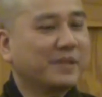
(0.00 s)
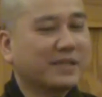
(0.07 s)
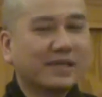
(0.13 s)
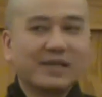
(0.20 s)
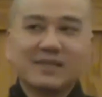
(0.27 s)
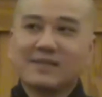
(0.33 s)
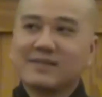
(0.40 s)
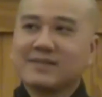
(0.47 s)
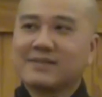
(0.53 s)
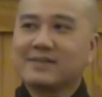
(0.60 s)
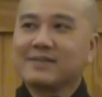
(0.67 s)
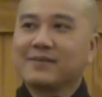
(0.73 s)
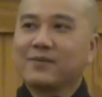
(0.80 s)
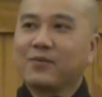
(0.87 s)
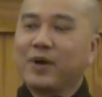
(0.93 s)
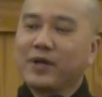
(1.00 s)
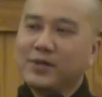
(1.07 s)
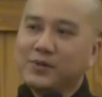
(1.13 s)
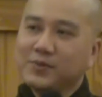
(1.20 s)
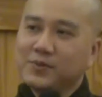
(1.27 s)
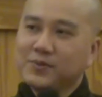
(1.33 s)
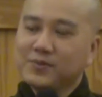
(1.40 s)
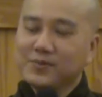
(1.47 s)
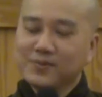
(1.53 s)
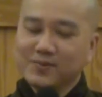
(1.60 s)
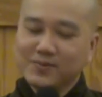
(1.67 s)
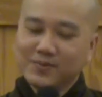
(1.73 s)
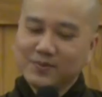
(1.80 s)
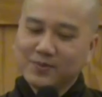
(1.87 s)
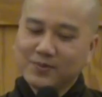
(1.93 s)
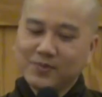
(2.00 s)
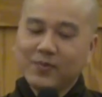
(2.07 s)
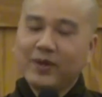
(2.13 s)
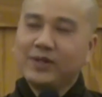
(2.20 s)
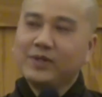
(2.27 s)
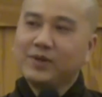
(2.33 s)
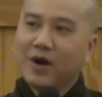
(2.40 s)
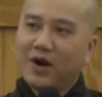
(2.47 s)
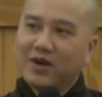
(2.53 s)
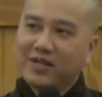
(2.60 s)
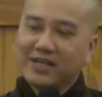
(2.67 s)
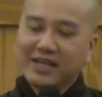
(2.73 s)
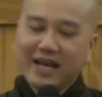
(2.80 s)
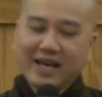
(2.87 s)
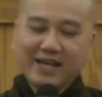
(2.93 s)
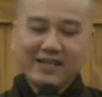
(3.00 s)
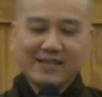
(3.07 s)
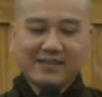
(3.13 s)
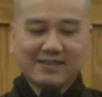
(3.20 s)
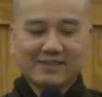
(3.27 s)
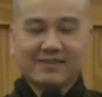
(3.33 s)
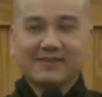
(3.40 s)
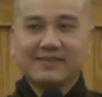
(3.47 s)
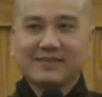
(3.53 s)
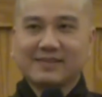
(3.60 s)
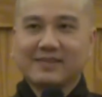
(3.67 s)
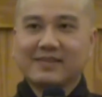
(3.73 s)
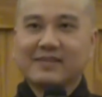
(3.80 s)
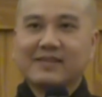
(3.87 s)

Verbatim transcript: Because when you, when you organize